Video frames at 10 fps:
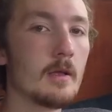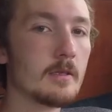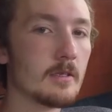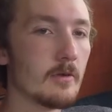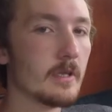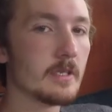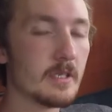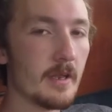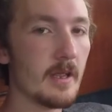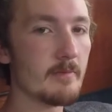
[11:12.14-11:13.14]
So it's
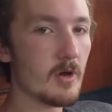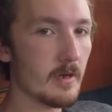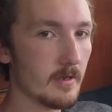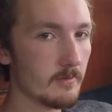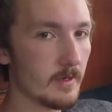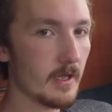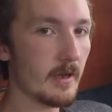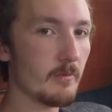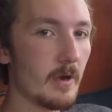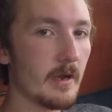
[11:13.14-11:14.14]
Sunday morning. We're
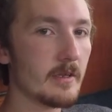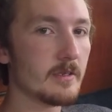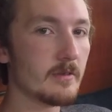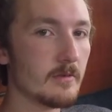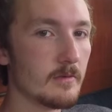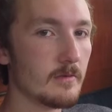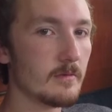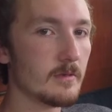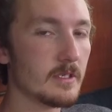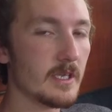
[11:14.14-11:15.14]
getting ready
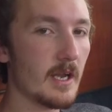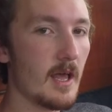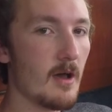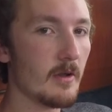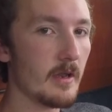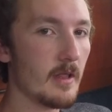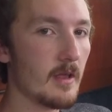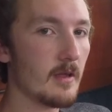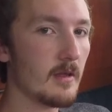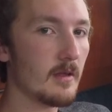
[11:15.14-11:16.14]
to sail out in
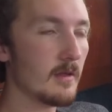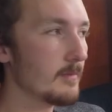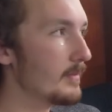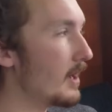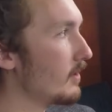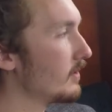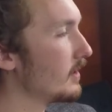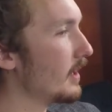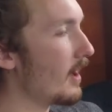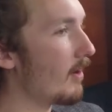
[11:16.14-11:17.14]
a, about
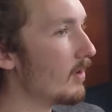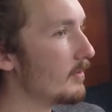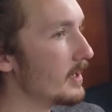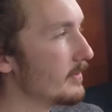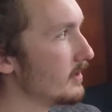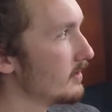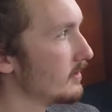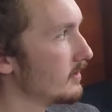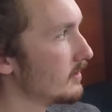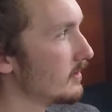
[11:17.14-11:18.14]
an hour, maybe
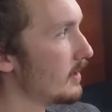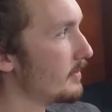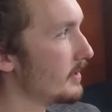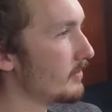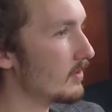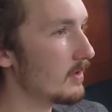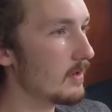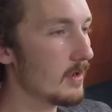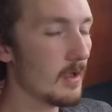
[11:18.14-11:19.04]
a bit more.